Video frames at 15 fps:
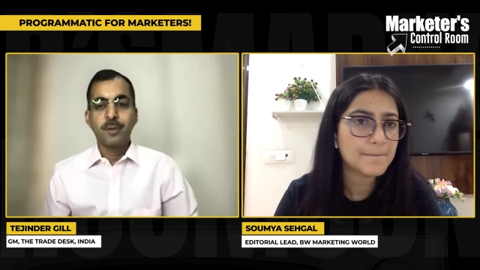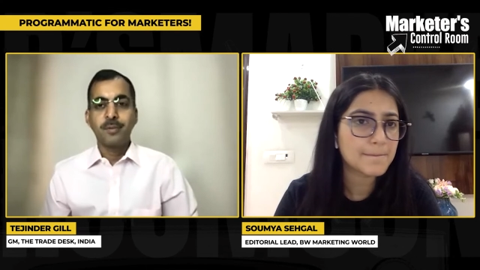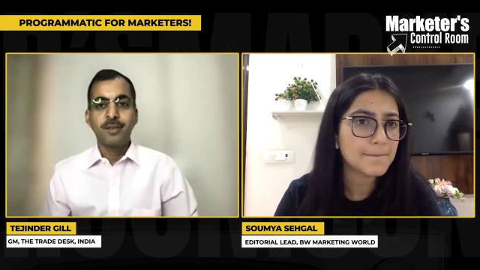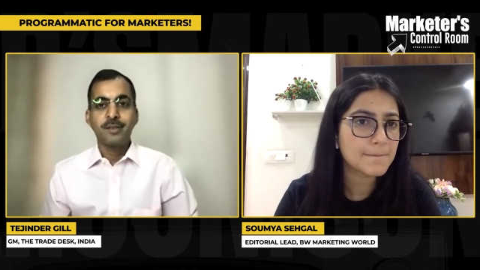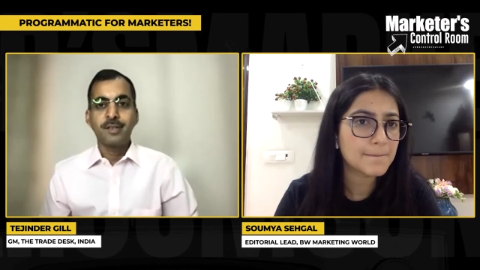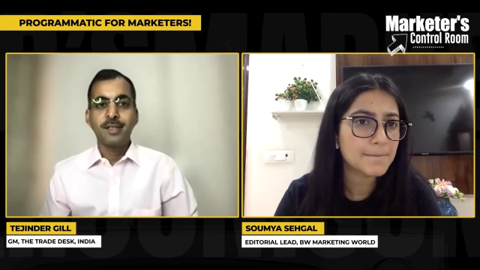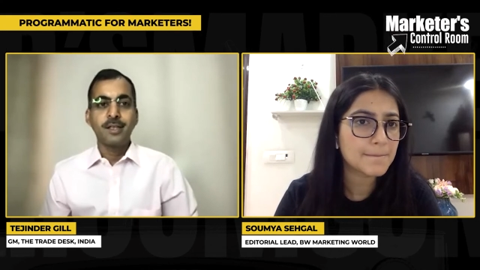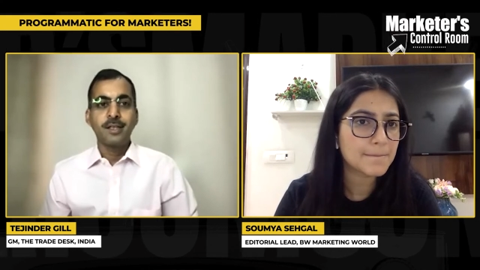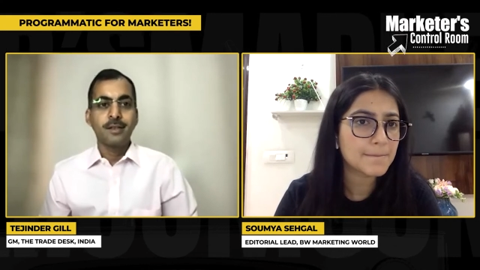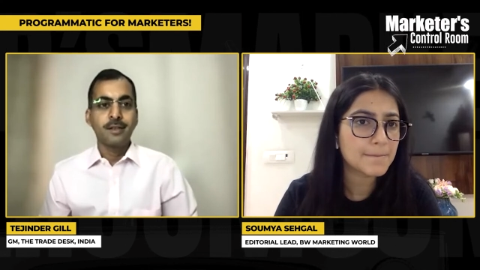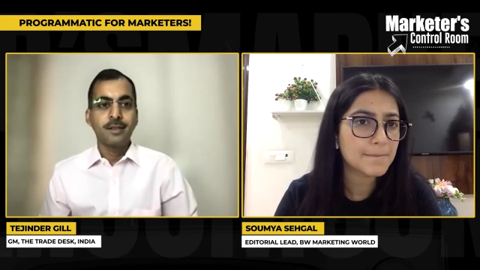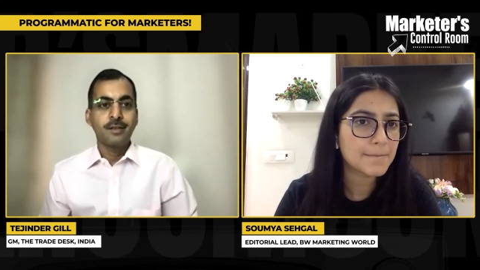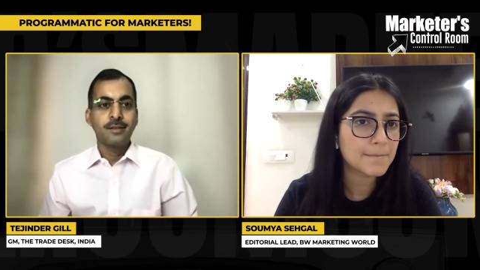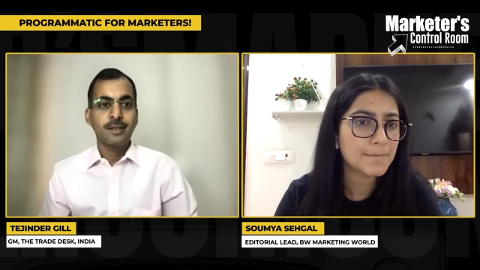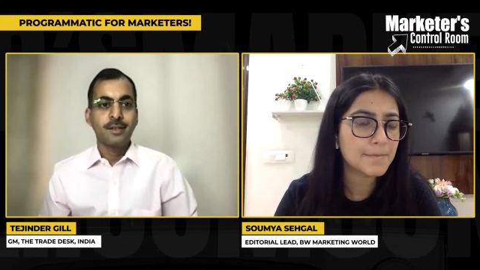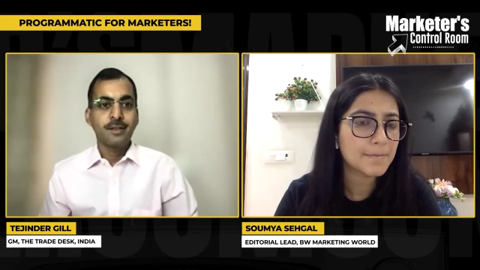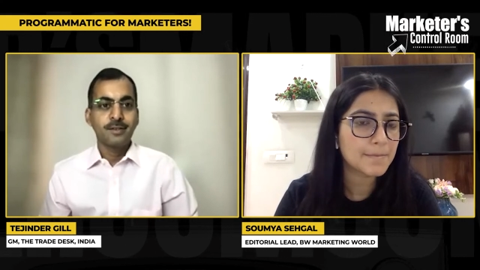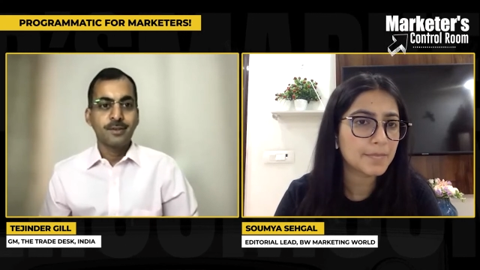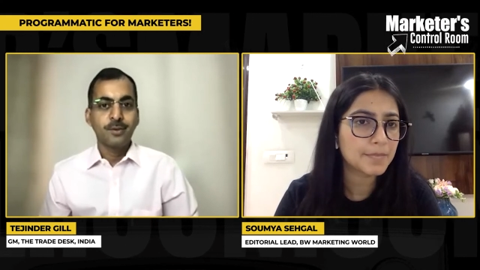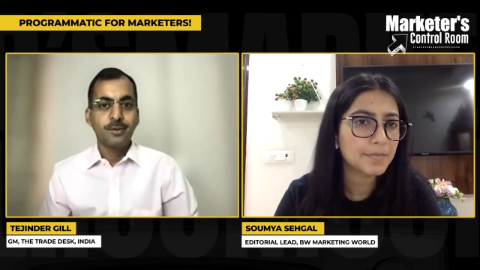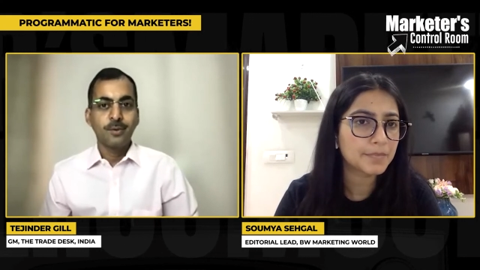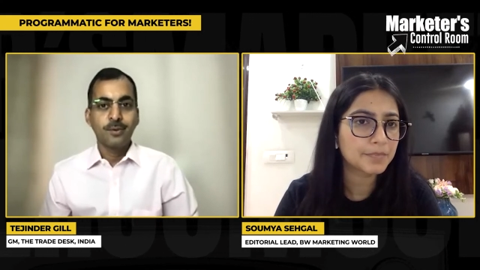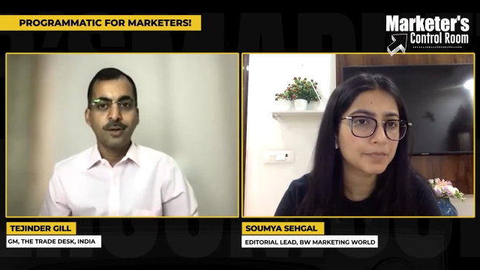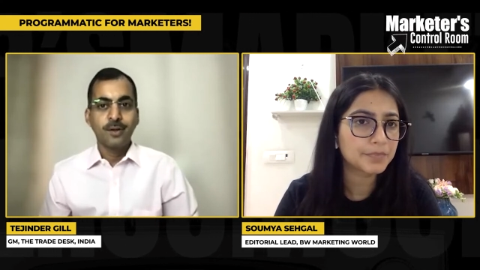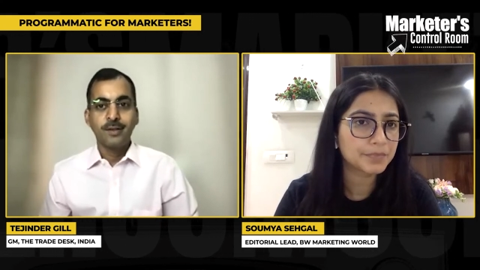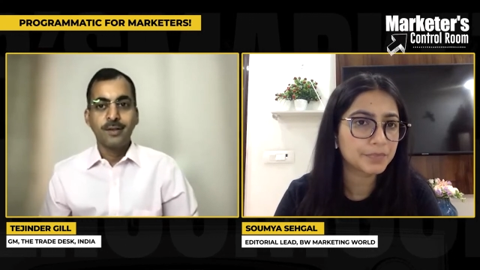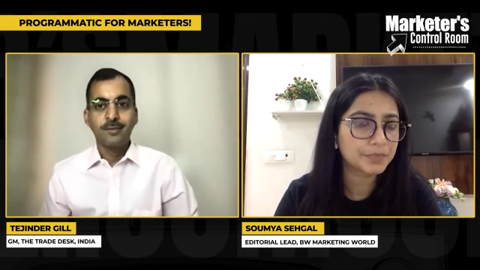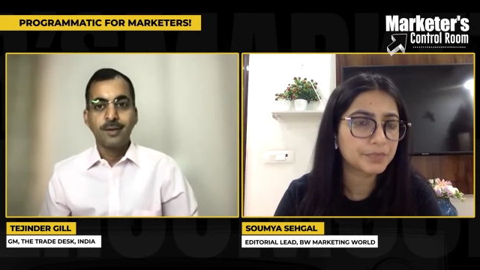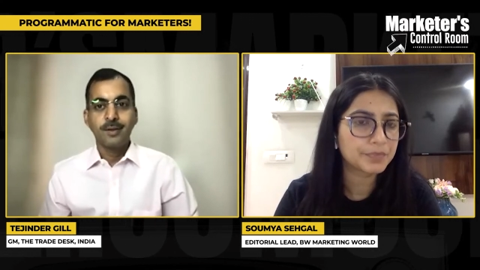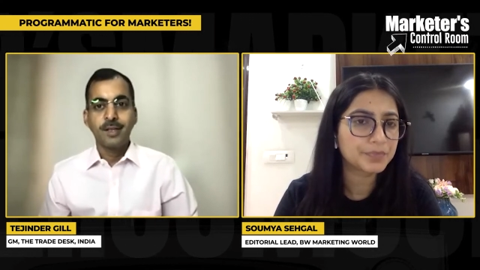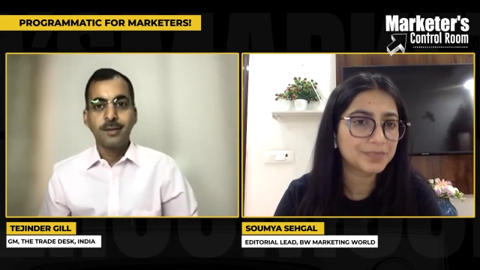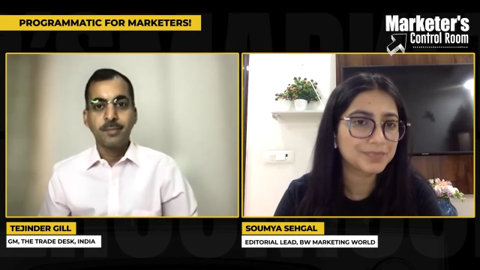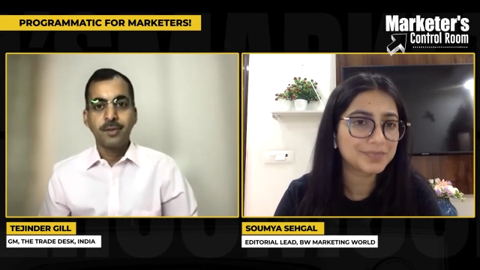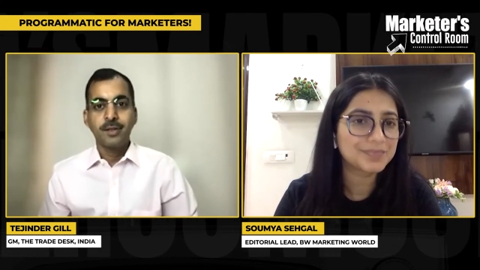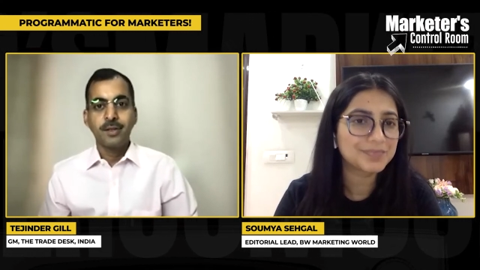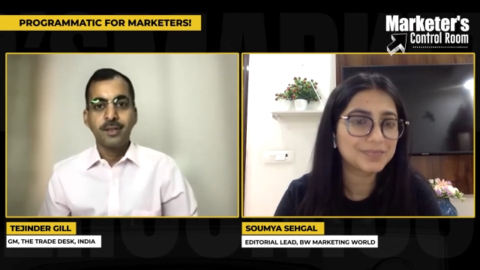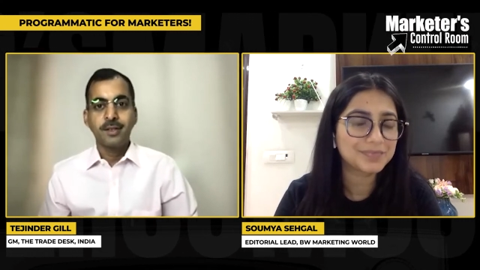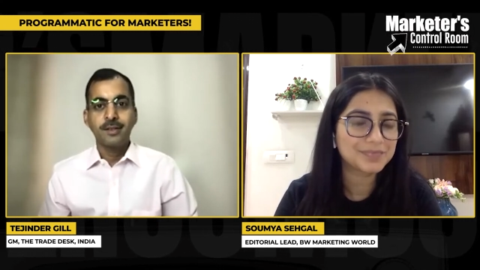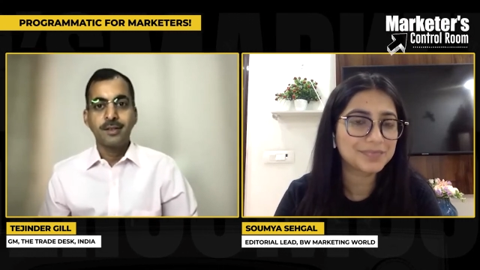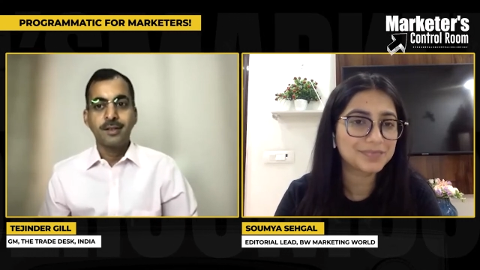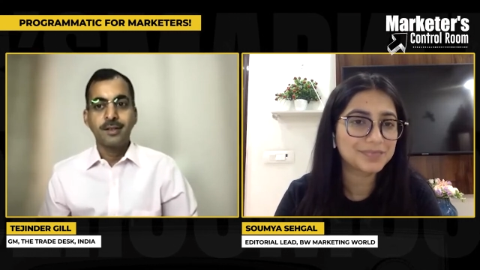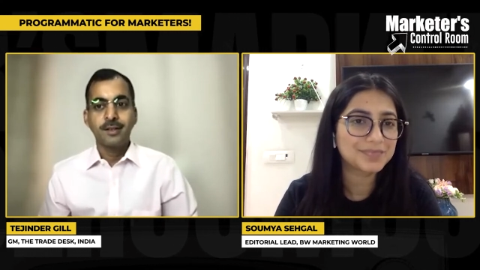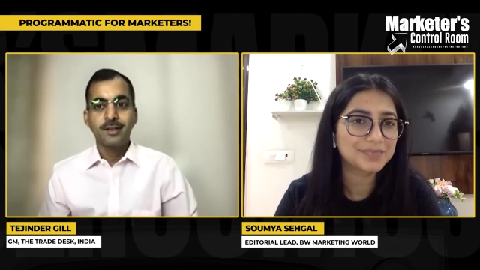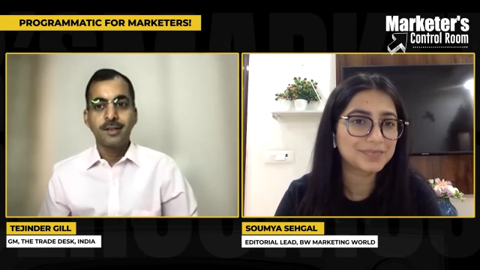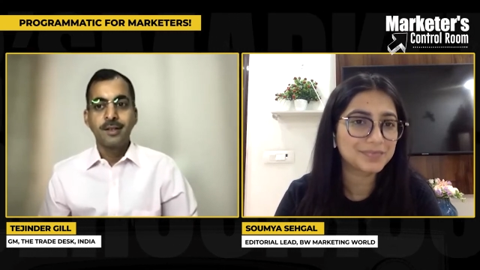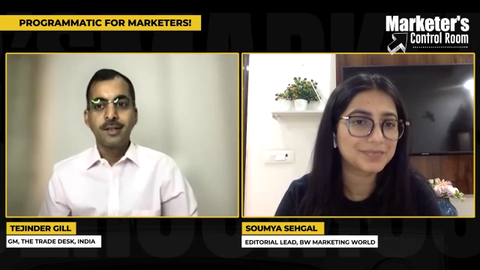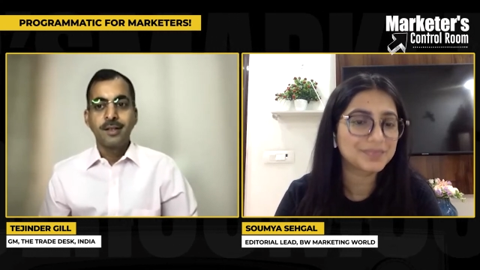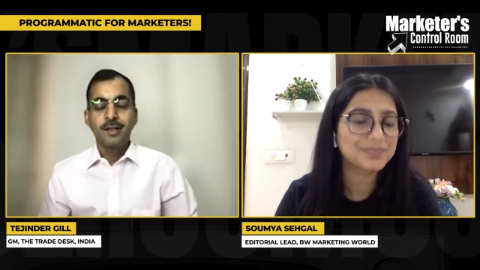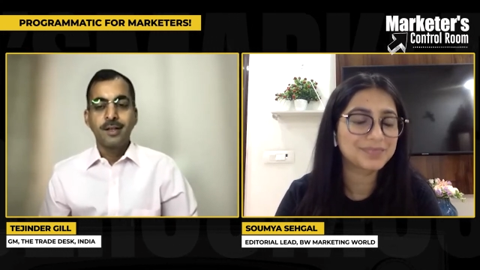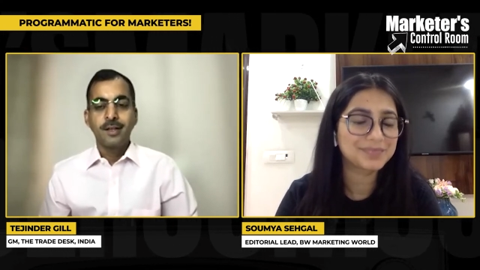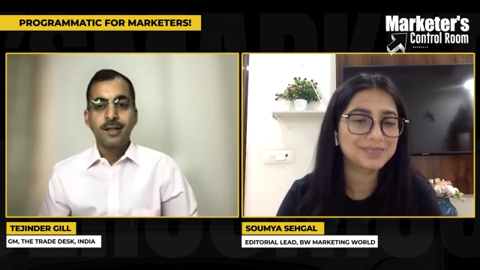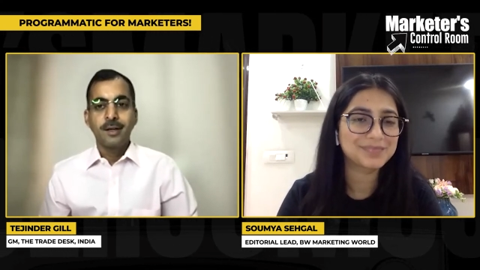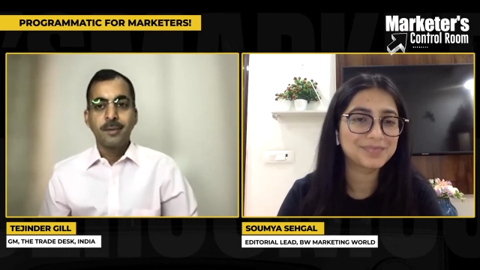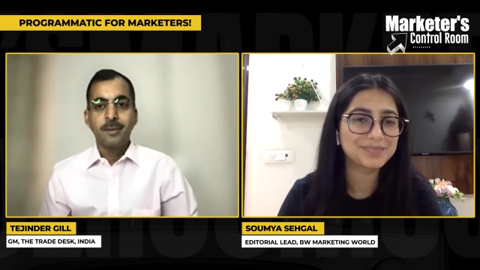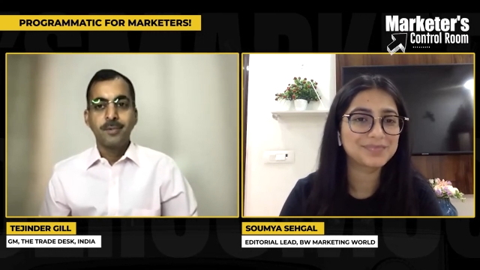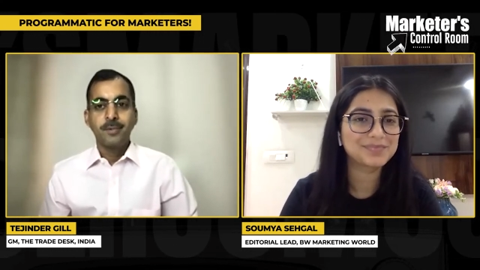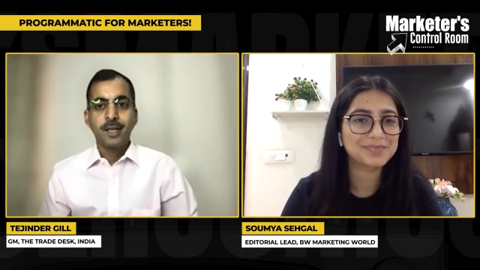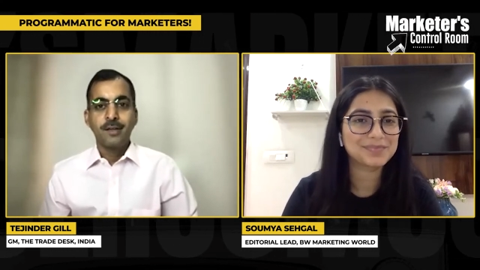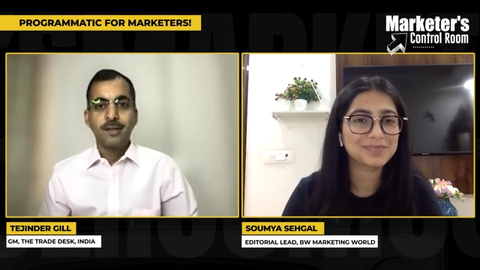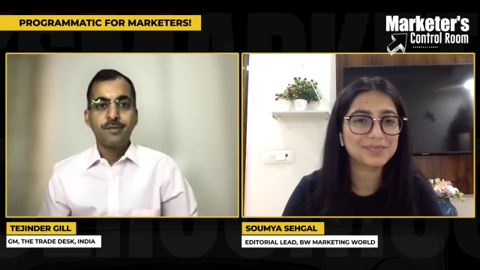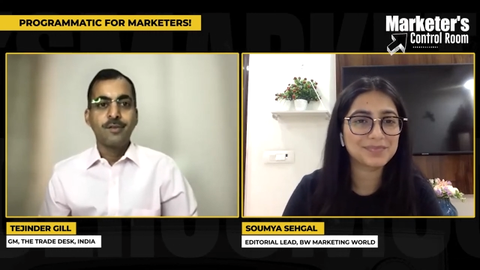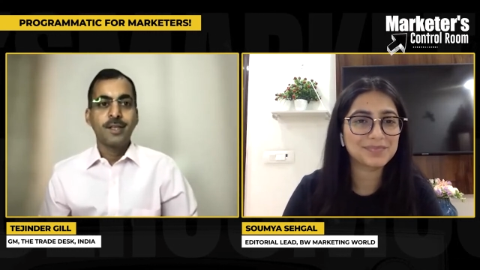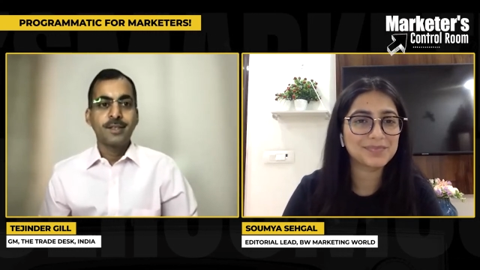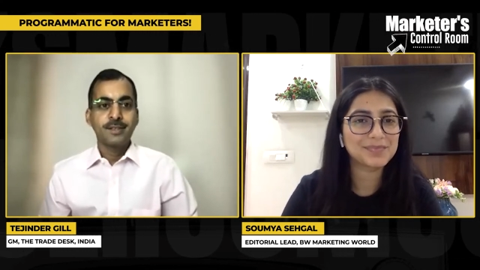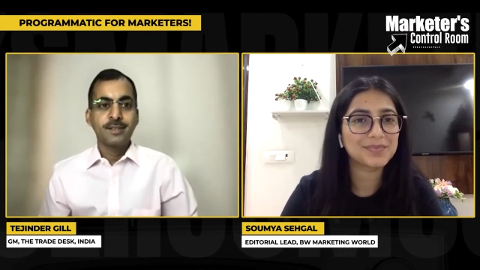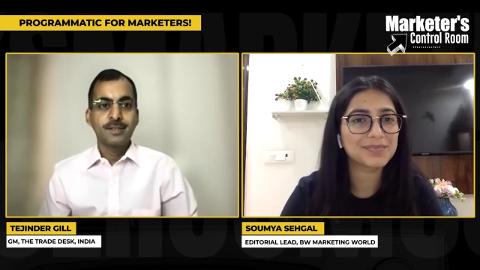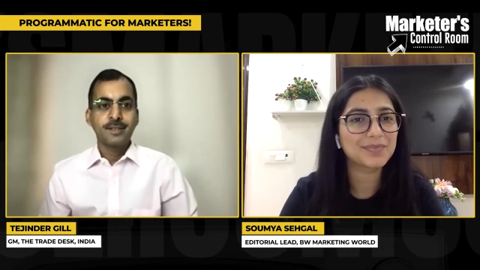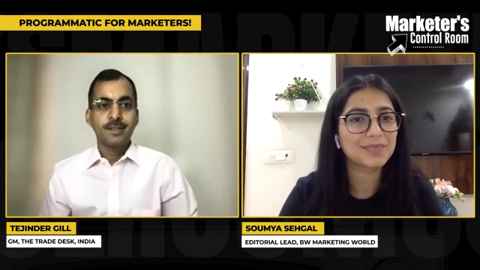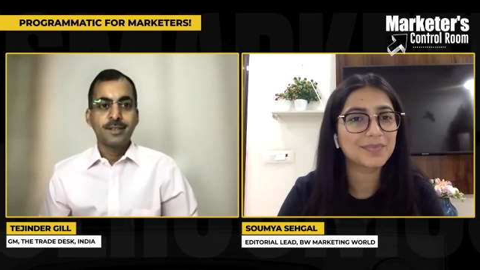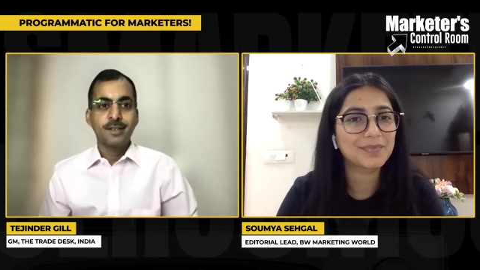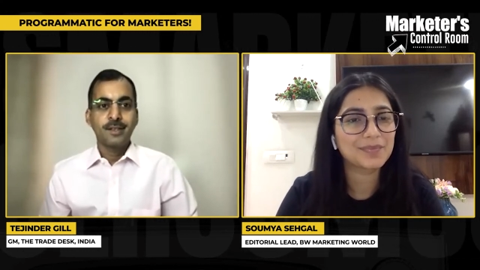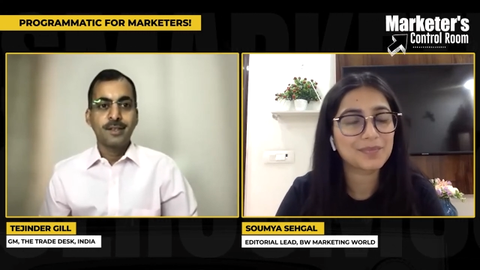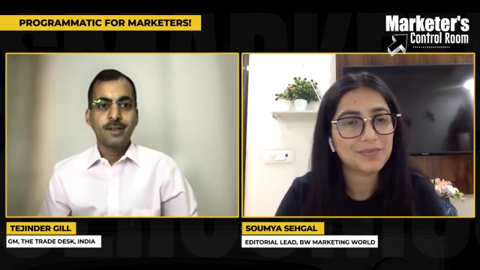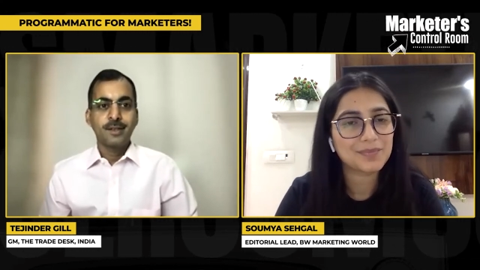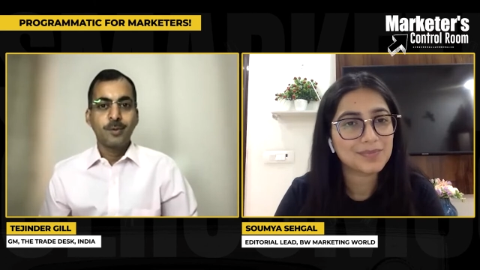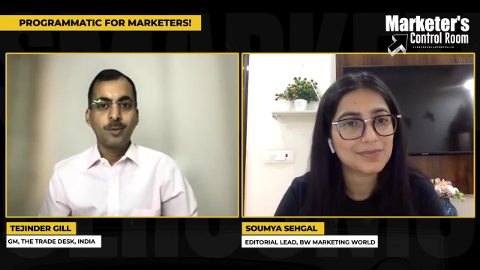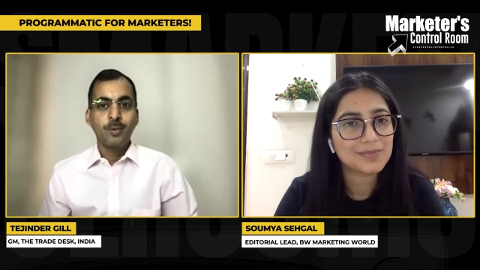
Speaker 1: three three years ago, right, where he predicted that uh, Netflix uh,